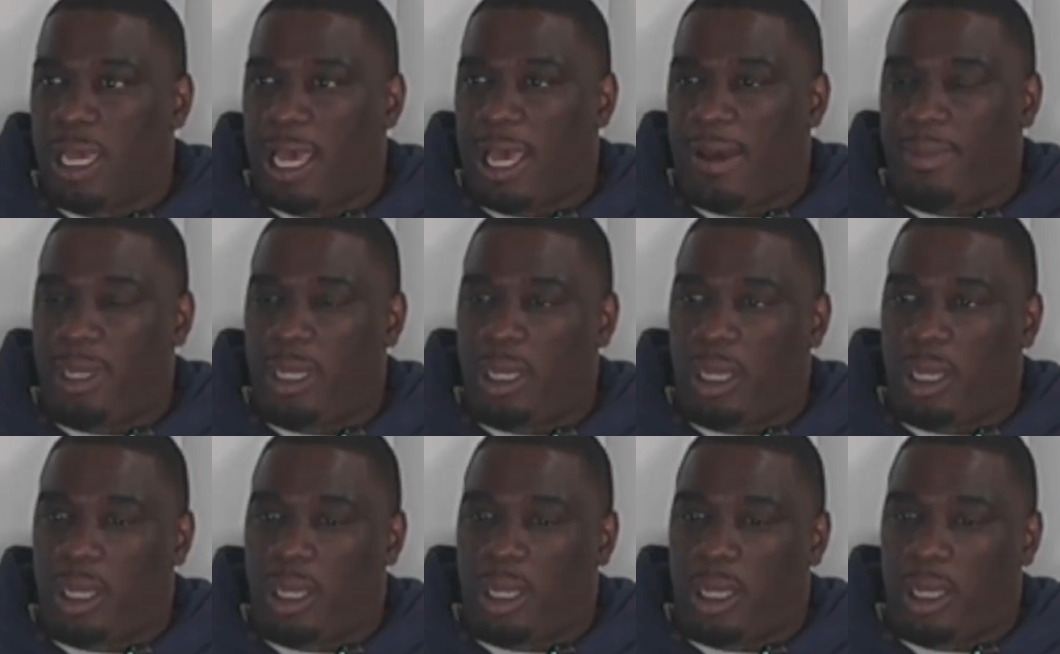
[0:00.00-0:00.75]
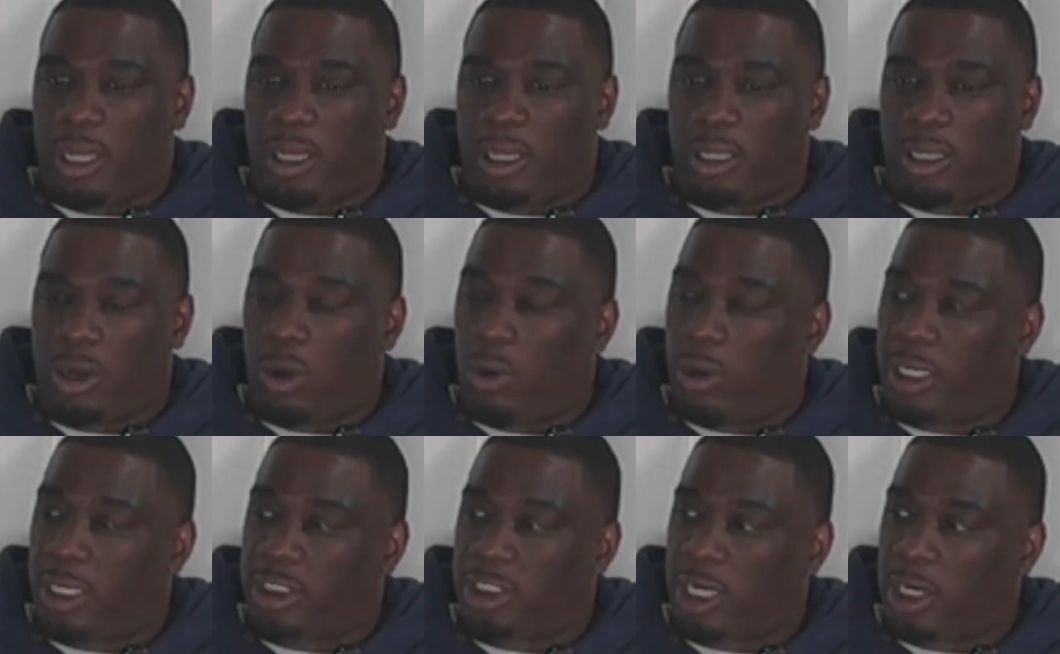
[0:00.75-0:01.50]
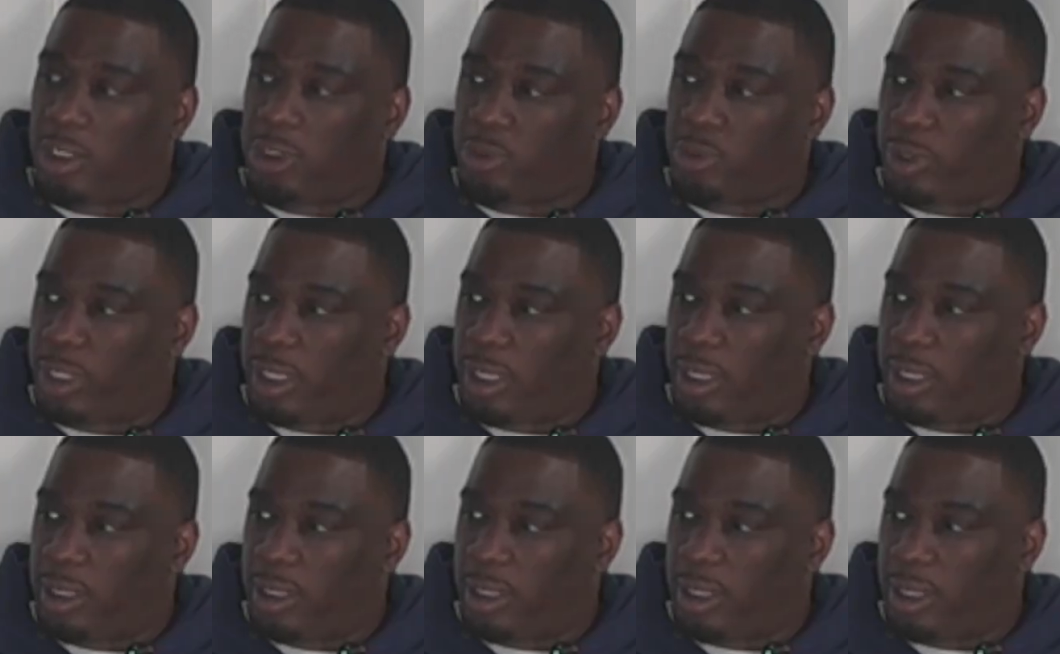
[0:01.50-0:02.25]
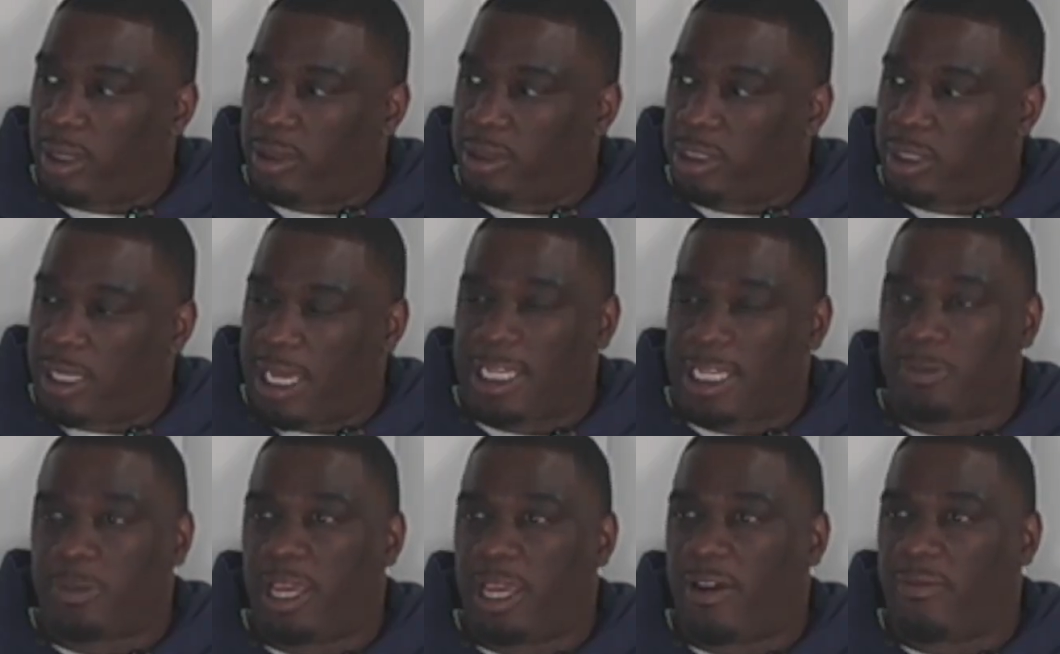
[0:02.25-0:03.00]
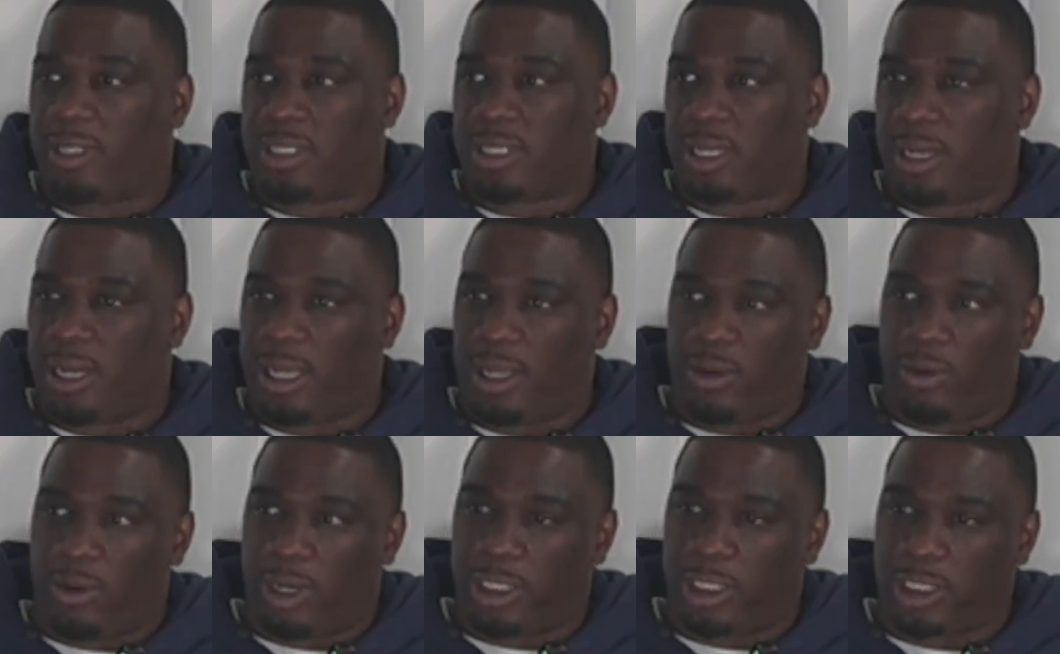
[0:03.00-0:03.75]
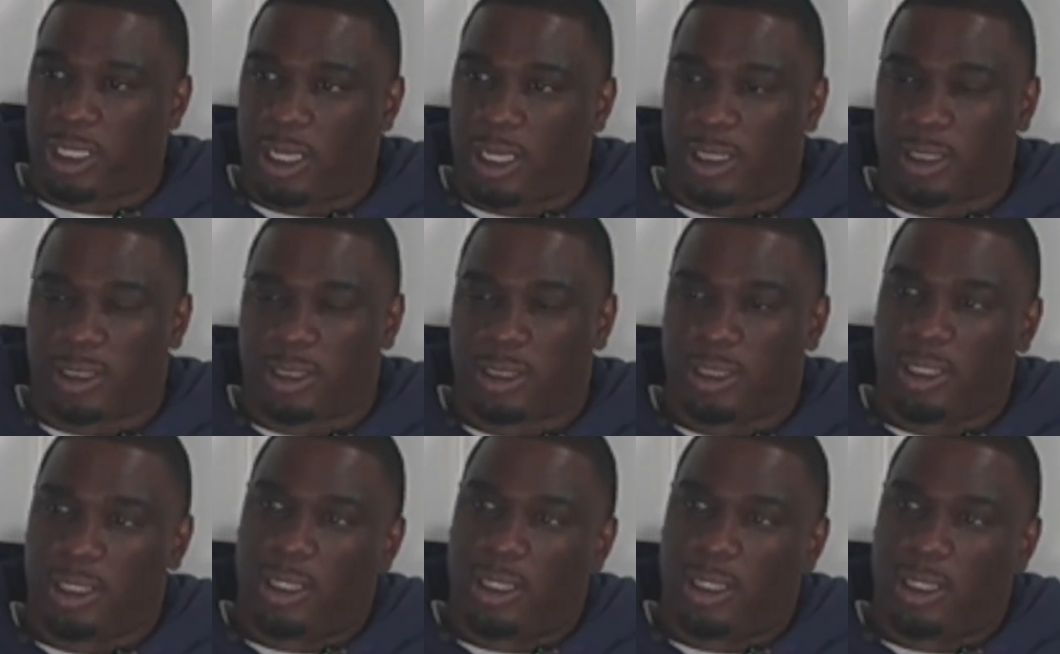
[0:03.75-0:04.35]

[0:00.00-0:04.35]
Had me going to church with her. She asked me every Sunday, you going to church?